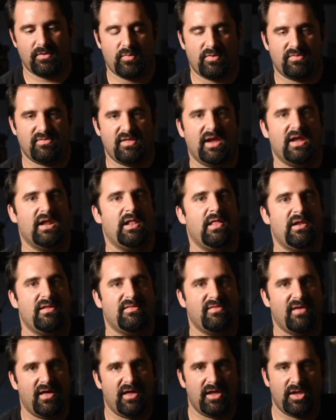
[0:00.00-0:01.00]
would have taken a lot
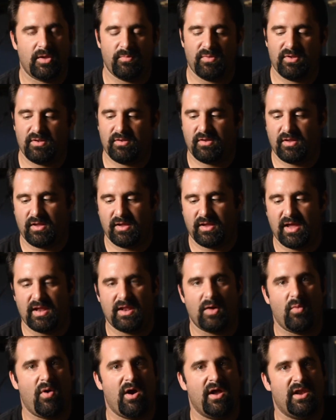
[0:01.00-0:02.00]
of time, and again,
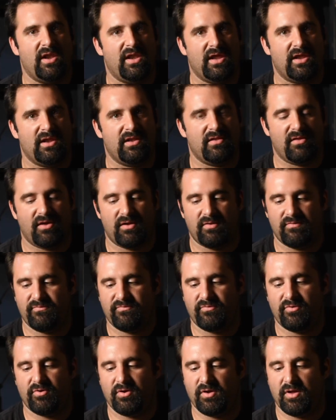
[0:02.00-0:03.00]
I wanted to get it done
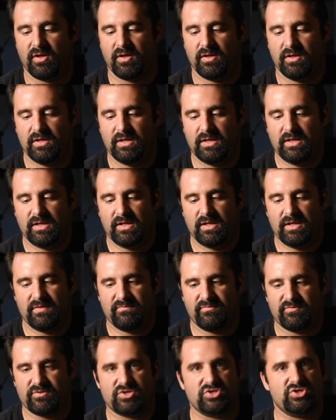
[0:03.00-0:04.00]
for
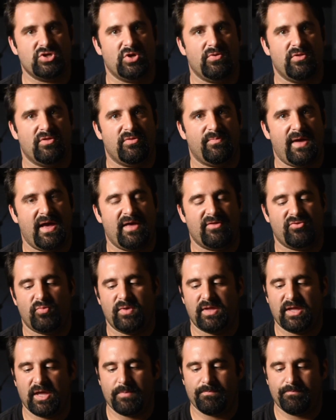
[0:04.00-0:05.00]
the show this past
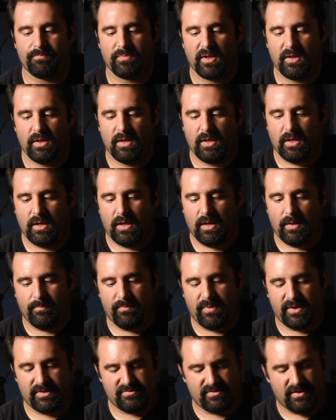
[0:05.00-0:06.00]
weekend.
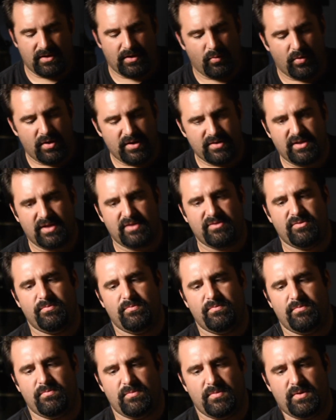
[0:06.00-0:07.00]
But I want
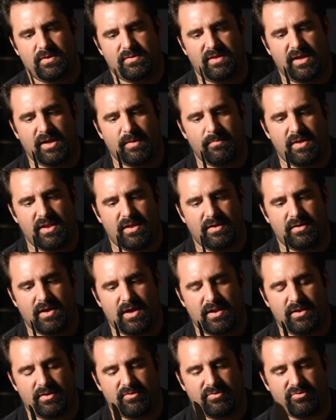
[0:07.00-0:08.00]
to take a minute and
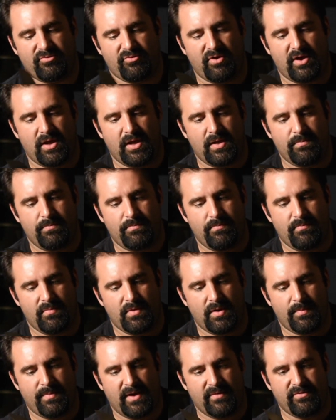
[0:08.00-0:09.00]
kind of describe
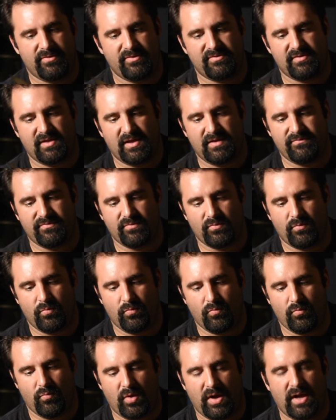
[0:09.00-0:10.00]
about this knife and
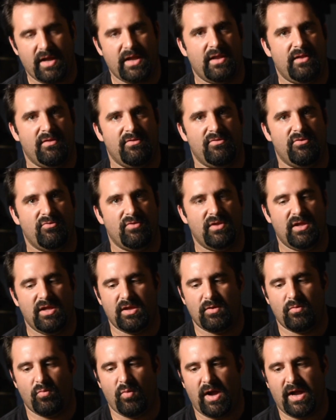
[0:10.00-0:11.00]
why it is
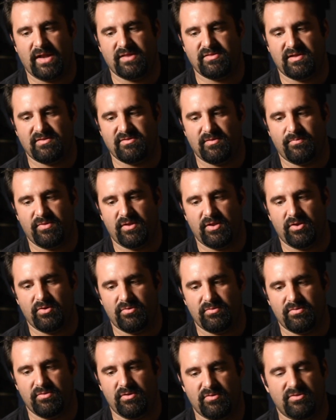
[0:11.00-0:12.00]
unique and why it's not something
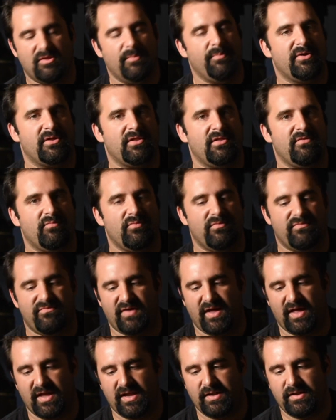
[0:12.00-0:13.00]
you'll typically will
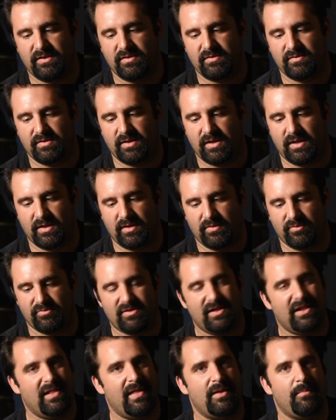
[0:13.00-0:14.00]
find. And there's
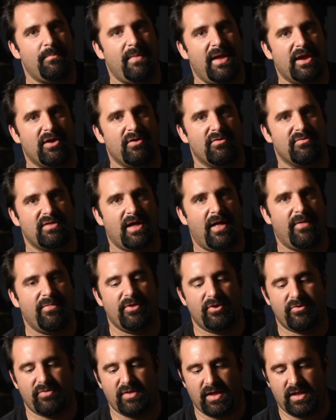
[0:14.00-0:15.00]
not a lot of makers out
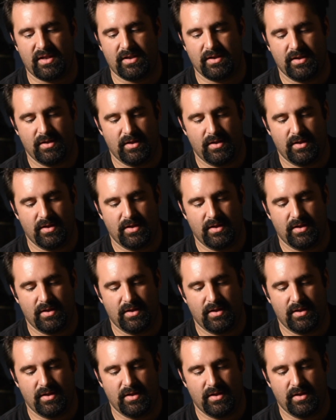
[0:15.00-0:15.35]
there that